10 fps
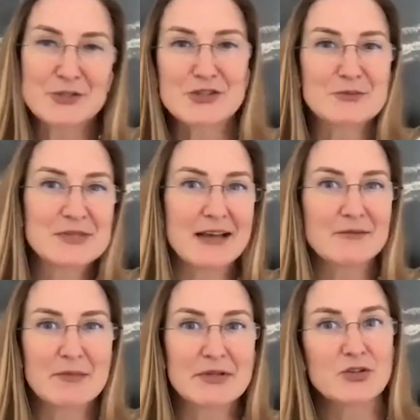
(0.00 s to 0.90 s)
assumes
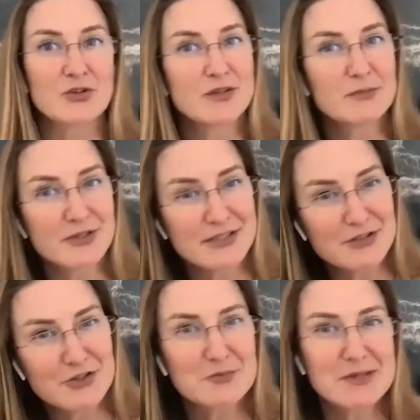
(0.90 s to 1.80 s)
that maybe you're the
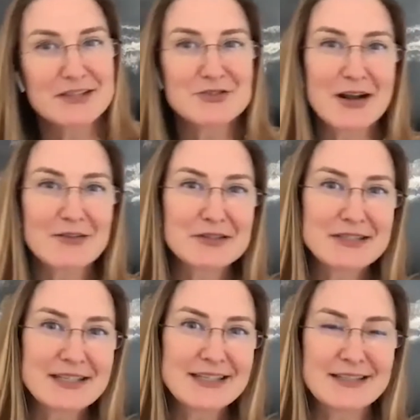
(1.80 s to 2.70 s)
person who should be in the
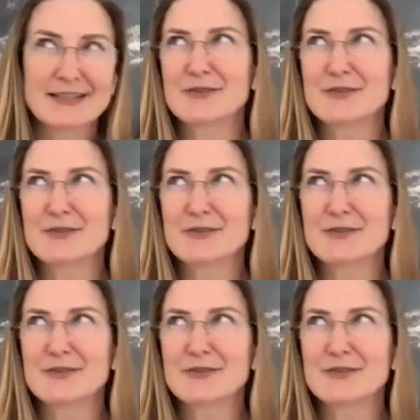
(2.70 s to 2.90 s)
driver's seat.